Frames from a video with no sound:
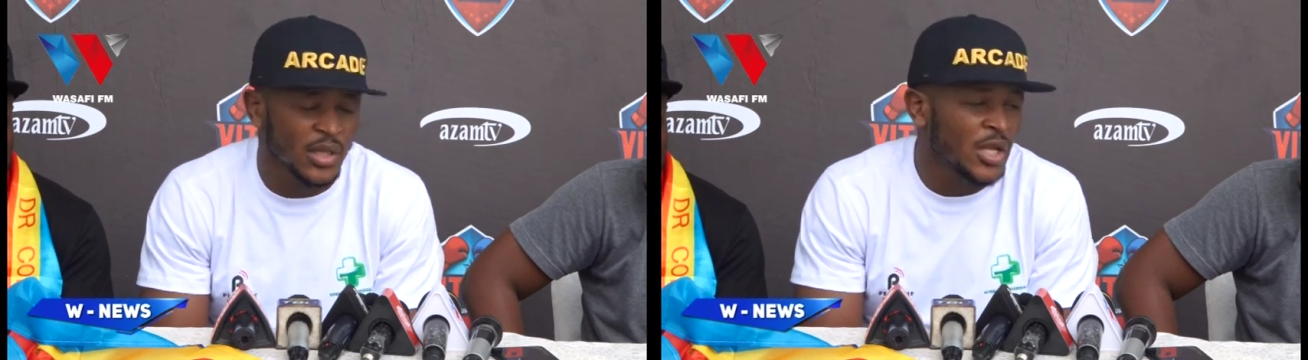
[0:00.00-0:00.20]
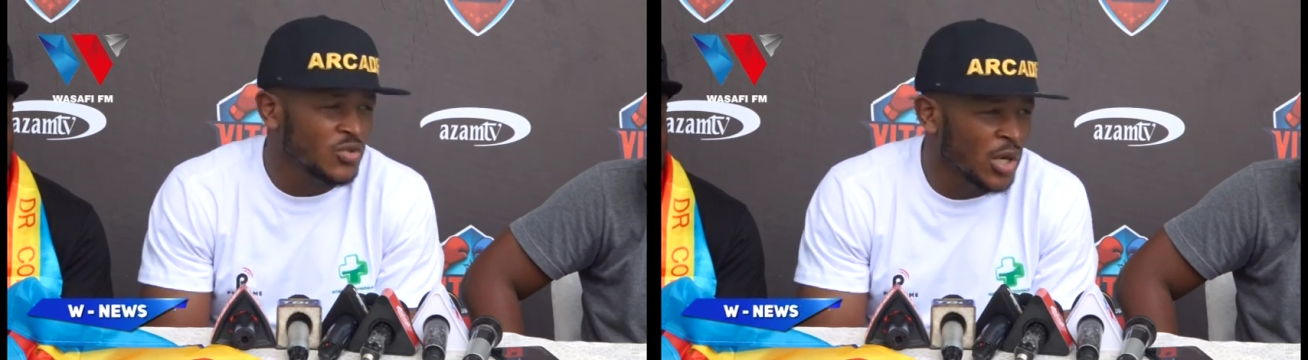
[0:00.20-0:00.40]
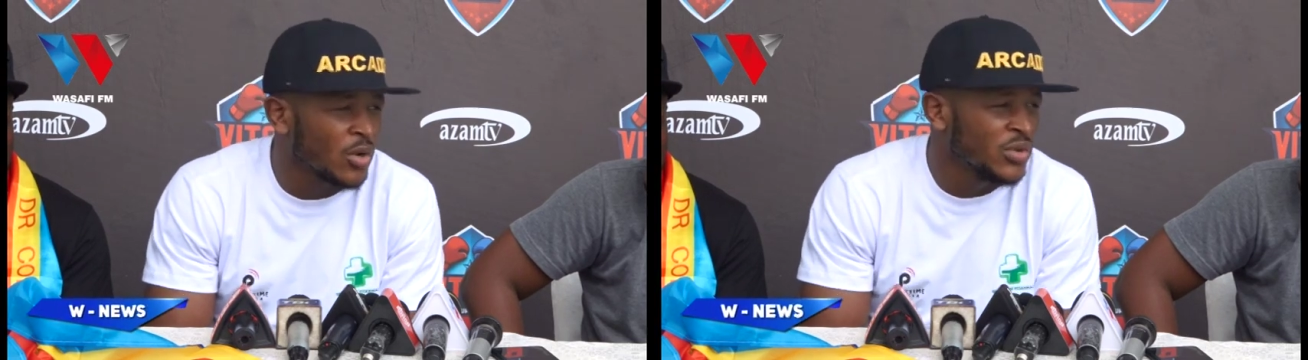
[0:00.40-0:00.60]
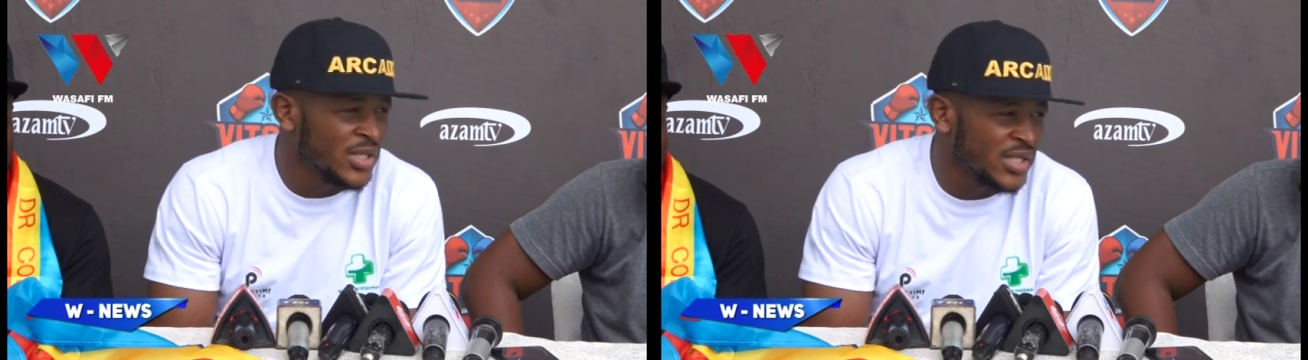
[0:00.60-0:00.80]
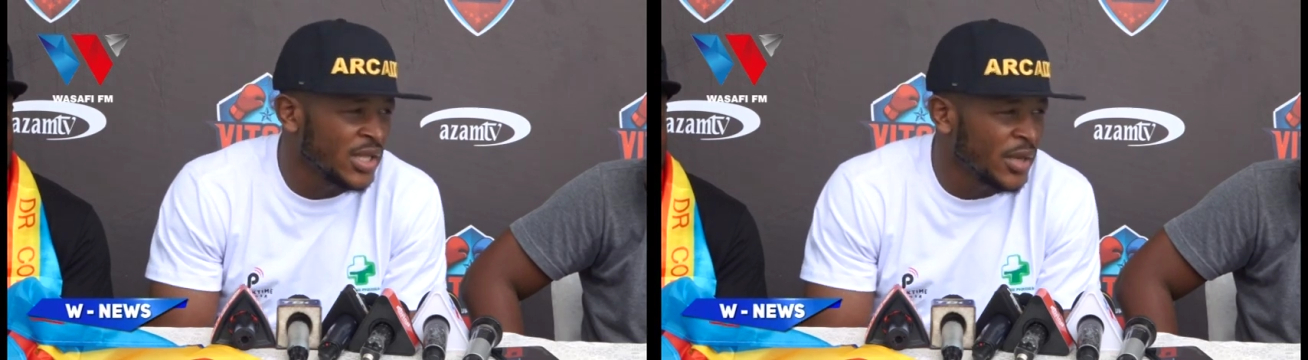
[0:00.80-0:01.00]
That's why I
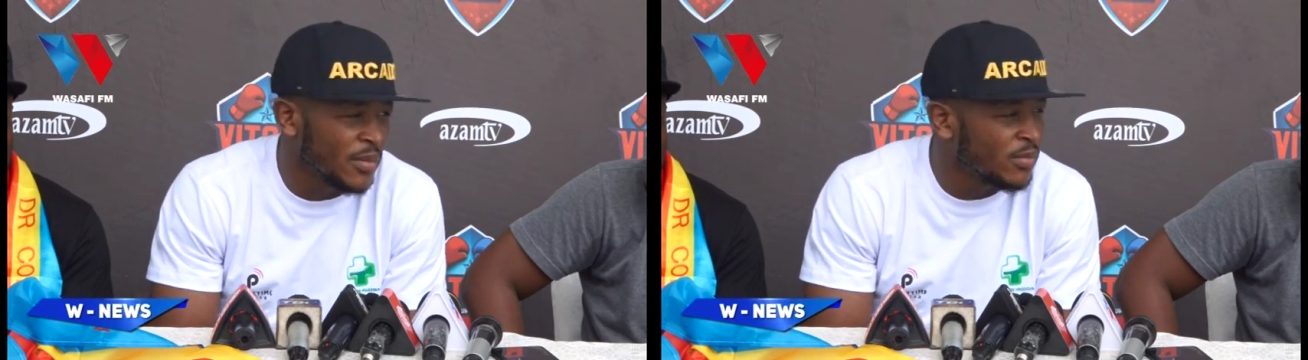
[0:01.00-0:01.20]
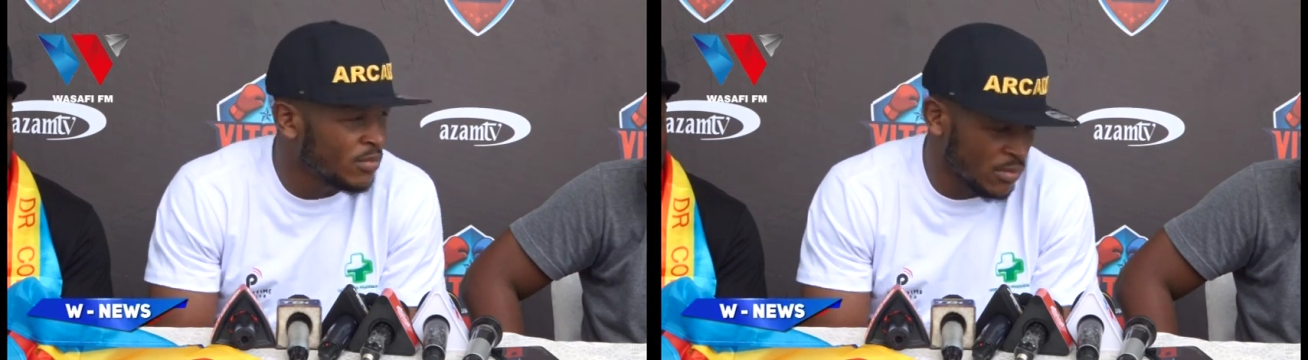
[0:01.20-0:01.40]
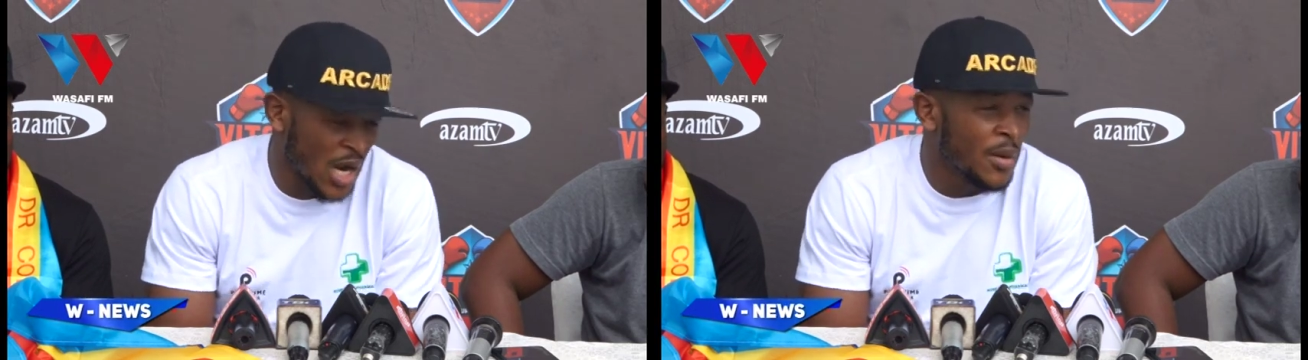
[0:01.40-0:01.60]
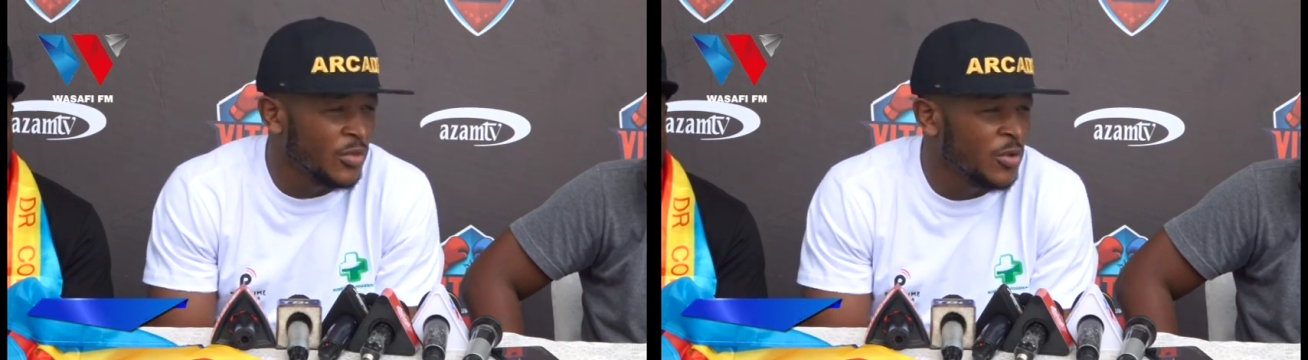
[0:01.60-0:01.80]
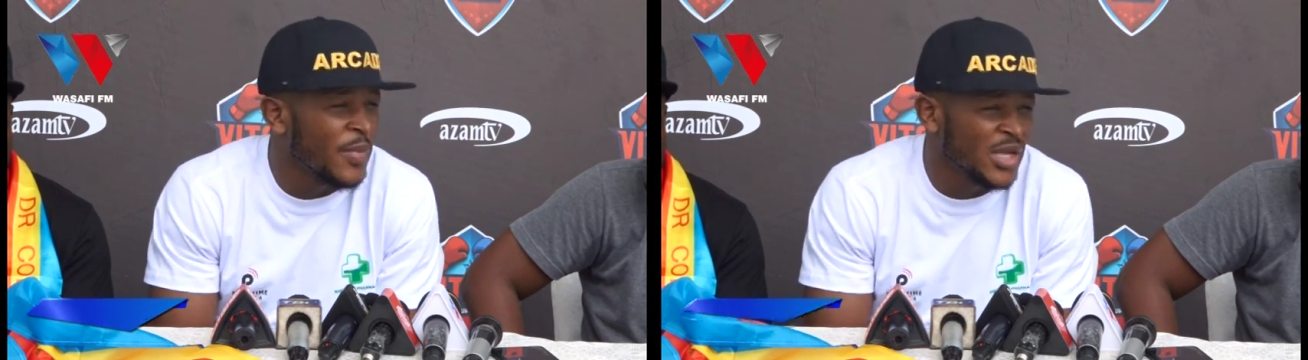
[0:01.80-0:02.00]
always say
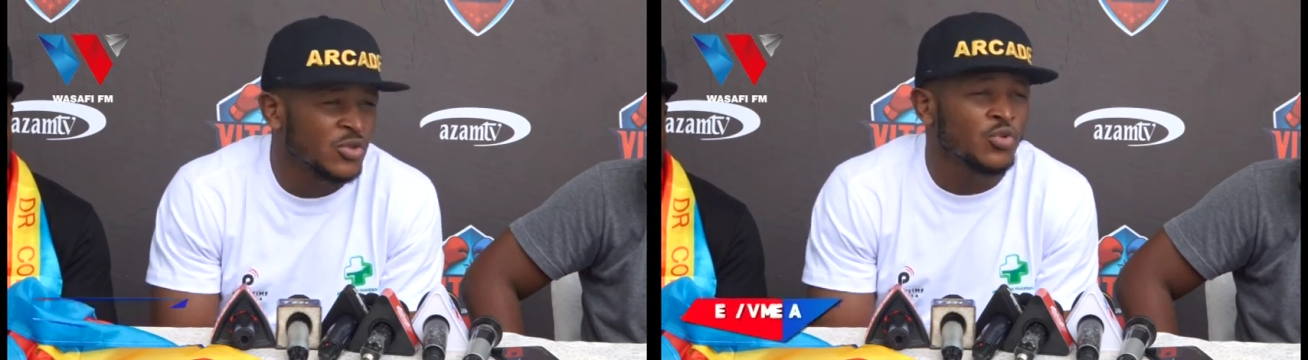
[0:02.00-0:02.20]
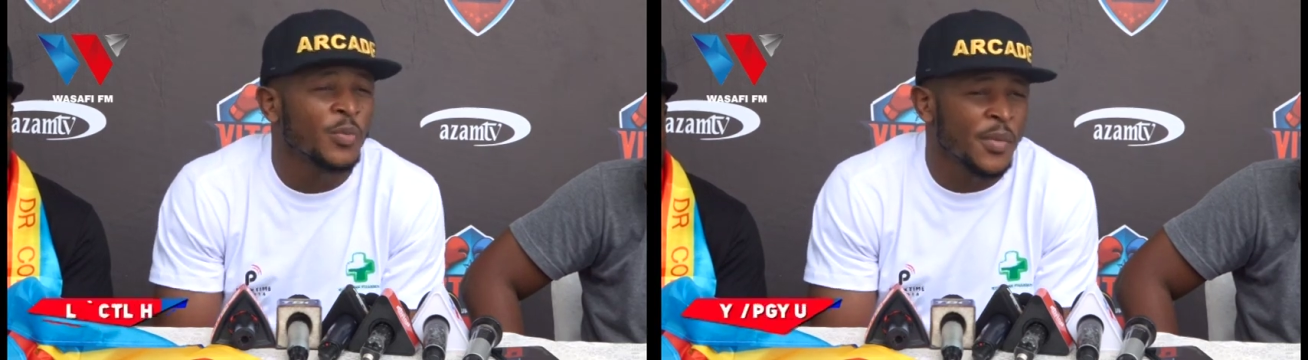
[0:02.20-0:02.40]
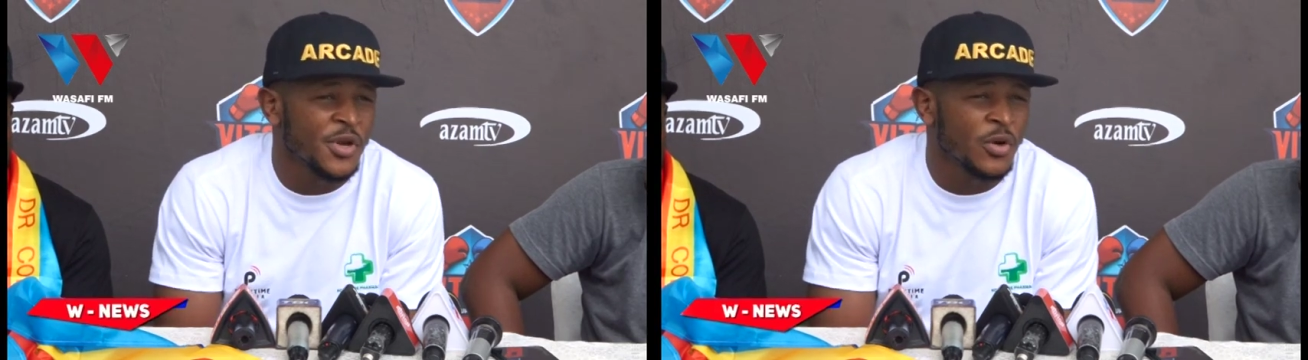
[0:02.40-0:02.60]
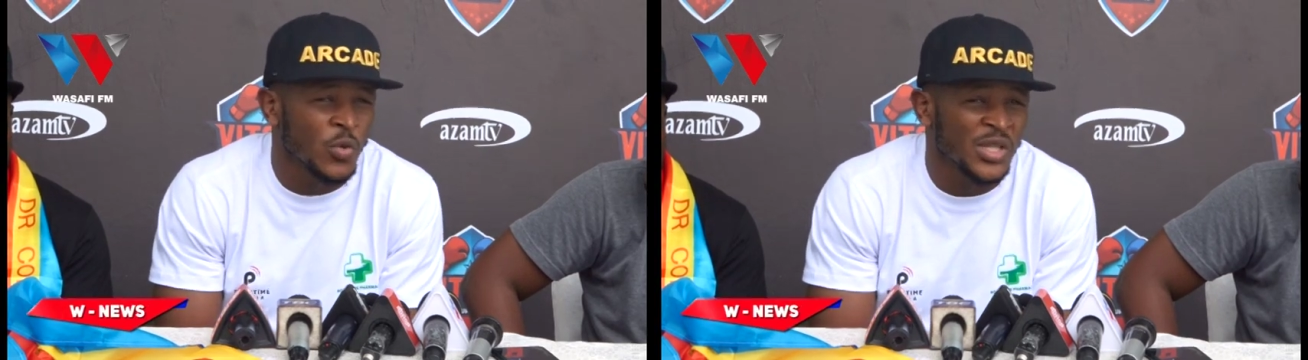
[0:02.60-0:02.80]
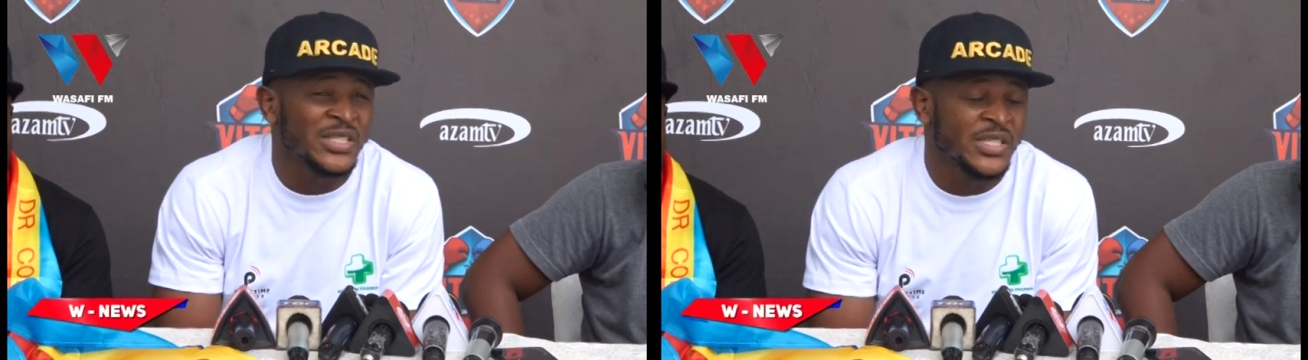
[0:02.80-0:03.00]
I'm the best super middleweight